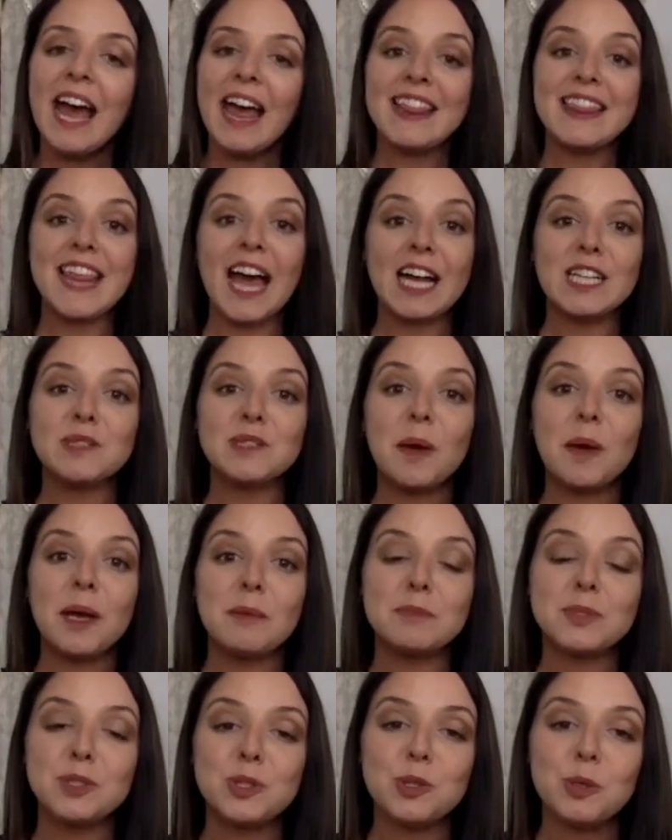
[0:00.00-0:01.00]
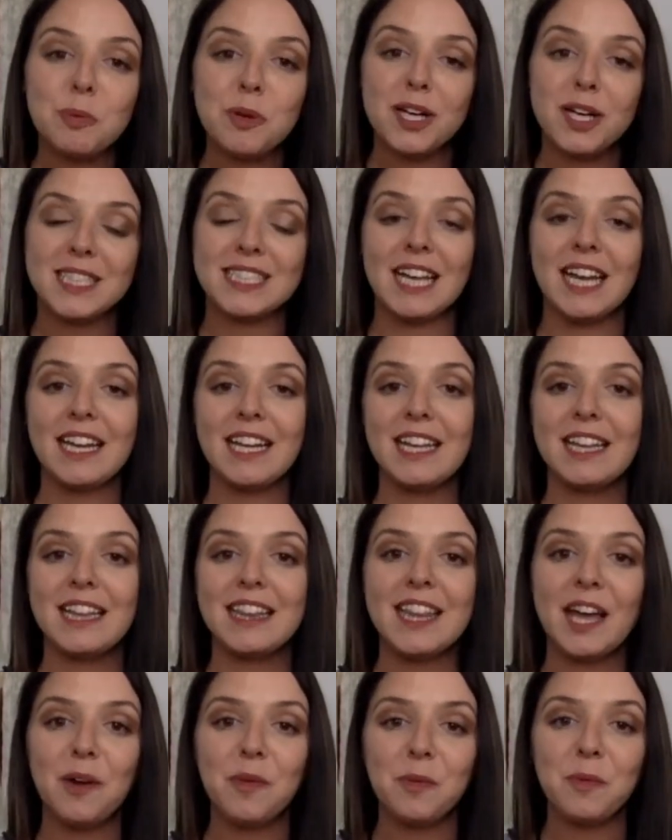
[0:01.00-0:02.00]
That's why I'm super excited
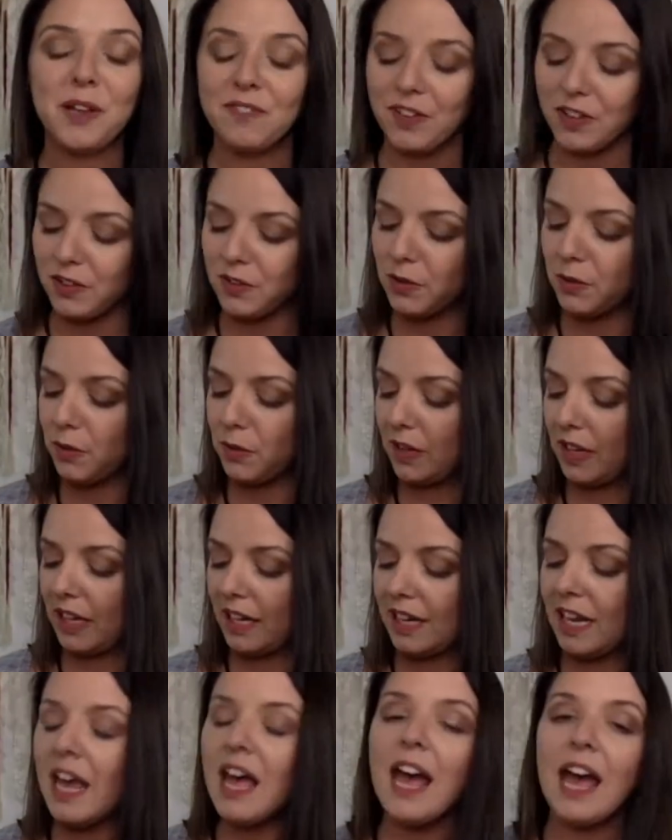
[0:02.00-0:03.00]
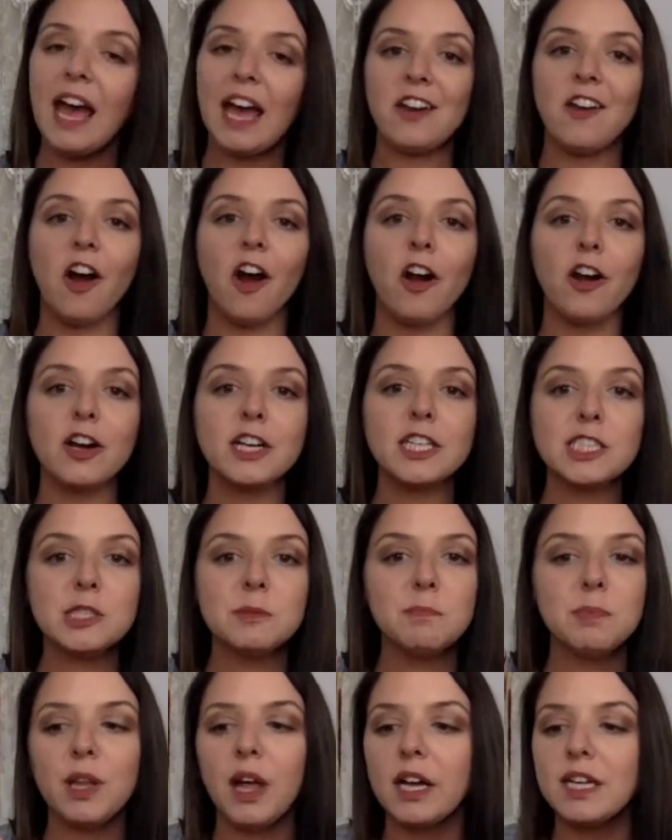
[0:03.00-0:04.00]
that we've included an Orange
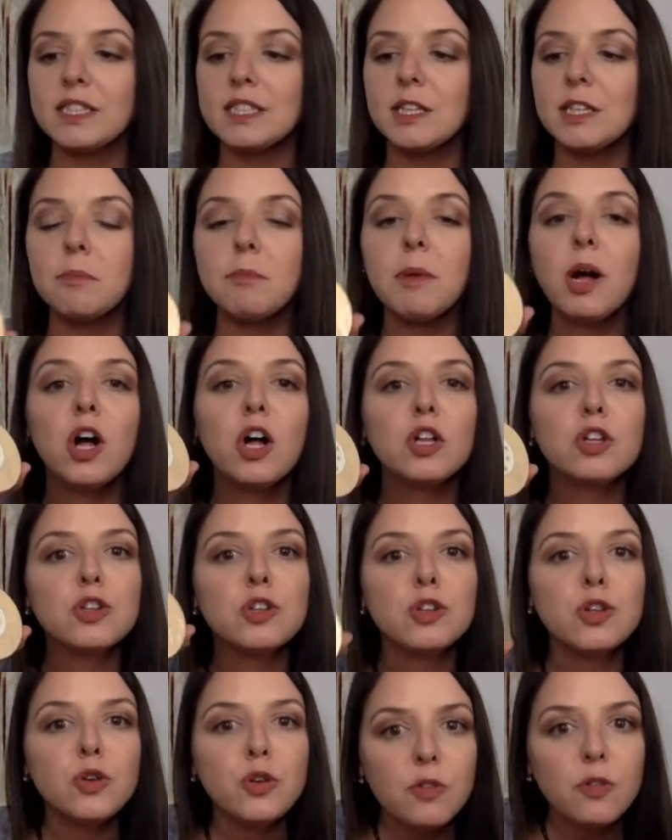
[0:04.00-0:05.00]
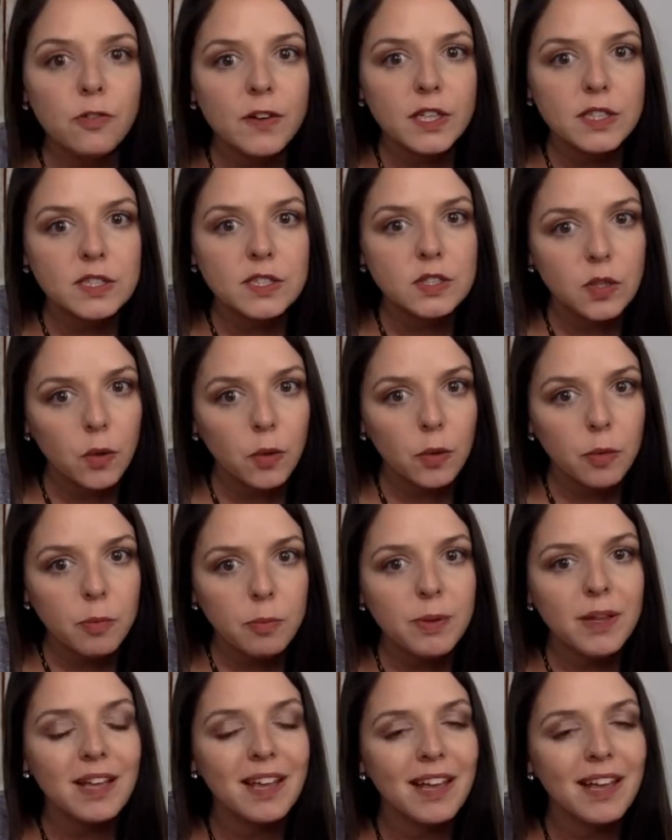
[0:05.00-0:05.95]
Blossom Loofah soap